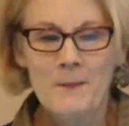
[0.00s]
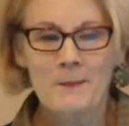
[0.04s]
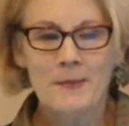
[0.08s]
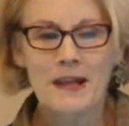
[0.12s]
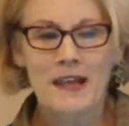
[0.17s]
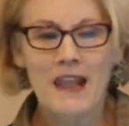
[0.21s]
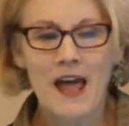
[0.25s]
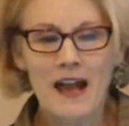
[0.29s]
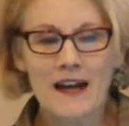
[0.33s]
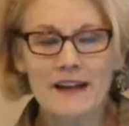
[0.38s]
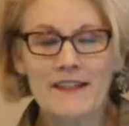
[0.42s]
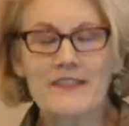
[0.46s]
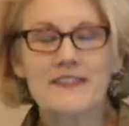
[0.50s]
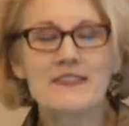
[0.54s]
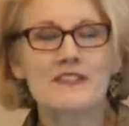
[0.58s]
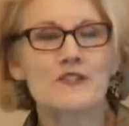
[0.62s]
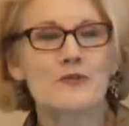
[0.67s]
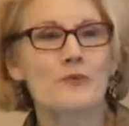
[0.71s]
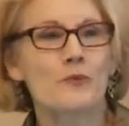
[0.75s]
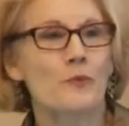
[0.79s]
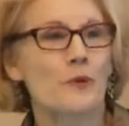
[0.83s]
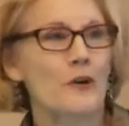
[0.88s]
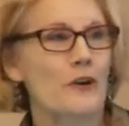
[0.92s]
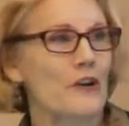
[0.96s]
But a lot of
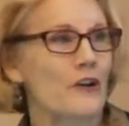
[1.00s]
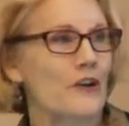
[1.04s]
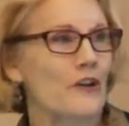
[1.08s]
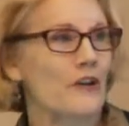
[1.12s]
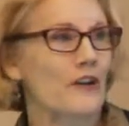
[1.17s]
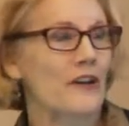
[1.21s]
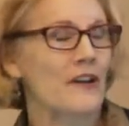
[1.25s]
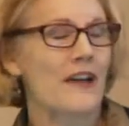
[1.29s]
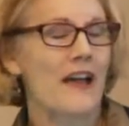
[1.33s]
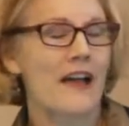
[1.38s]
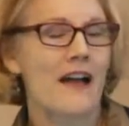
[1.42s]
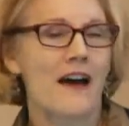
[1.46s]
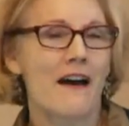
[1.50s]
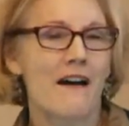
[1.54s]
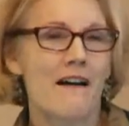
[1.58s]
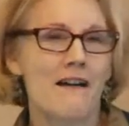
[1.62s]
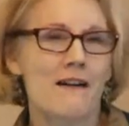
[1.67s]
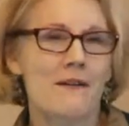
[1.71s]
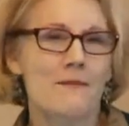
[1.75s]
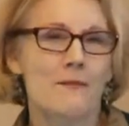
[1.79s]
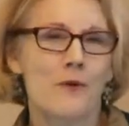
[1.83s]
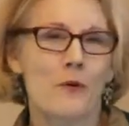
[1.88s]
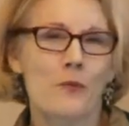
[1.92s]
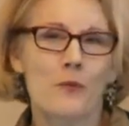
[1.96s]
this work
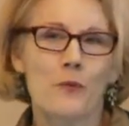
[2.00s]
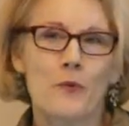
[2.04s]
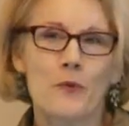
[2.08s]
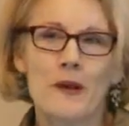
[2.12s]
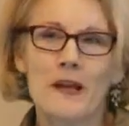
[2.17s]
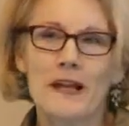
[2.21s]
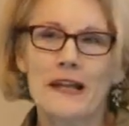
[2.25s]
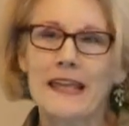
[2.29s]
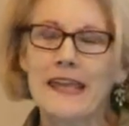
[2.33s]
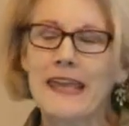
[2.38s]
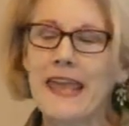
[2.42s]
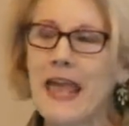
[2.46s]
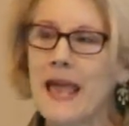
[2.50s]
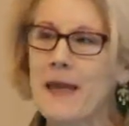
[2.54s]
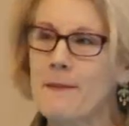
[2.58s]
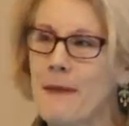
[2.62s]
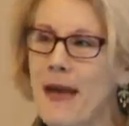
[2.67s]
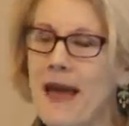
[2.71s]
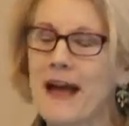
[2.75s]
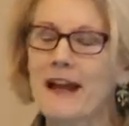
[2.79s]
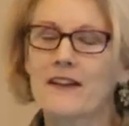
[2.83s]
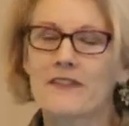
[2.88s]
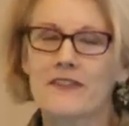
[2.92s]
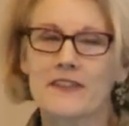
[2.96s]
um, really
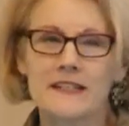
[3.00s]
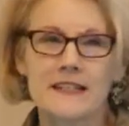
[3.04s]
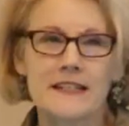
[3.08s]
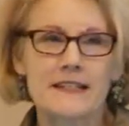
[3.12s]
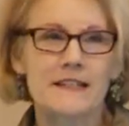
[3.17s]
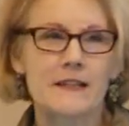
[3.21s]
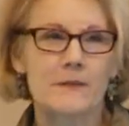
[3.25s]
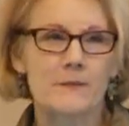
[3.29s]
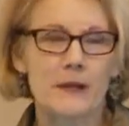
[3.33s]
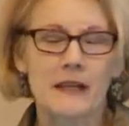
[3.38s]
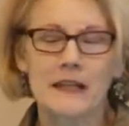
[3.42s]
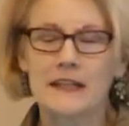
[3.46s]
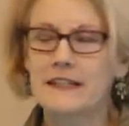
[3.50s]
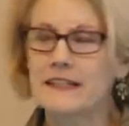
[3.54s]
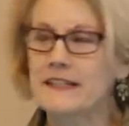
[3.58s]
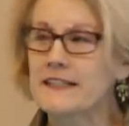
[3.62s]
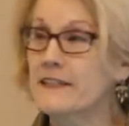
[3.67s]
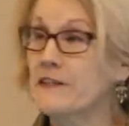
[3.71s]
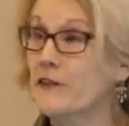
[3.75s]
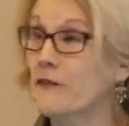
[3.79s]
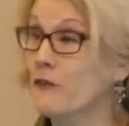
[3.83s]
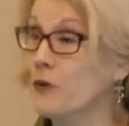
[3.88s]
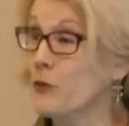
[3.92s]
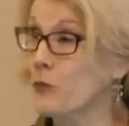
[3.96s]
came out of the disability
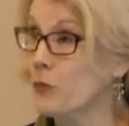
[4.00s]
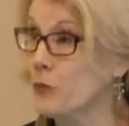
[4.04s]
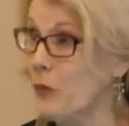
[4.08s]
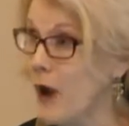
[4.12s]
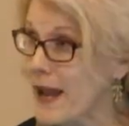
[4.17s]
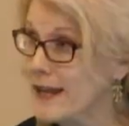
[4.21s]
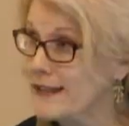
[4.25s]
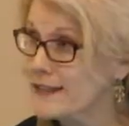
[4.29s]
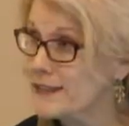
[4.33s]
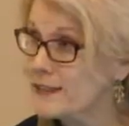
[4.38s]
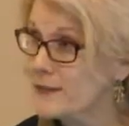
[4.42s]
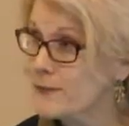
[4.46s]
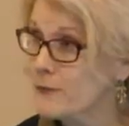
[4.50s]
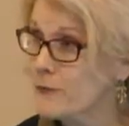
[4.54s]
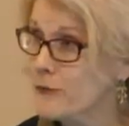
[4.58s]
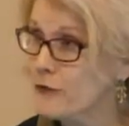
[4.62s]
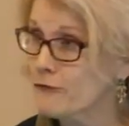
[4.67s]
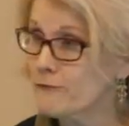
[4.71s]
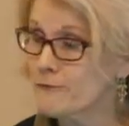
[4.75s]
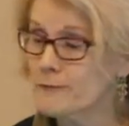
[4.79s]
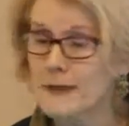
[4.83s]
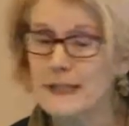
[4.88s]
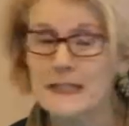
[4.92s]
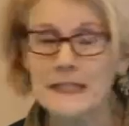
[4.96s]
civil rights
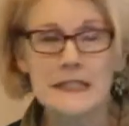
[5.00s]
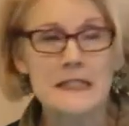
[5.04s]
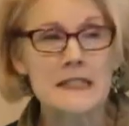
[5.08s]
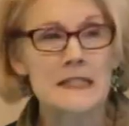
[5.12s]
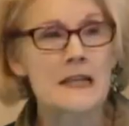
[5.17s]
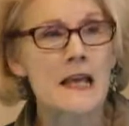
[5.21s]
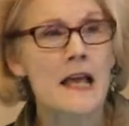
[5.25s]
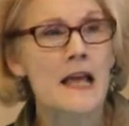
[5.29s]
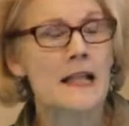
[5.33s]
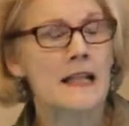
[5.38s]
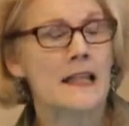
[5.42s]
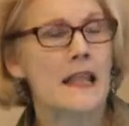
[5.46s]
movement.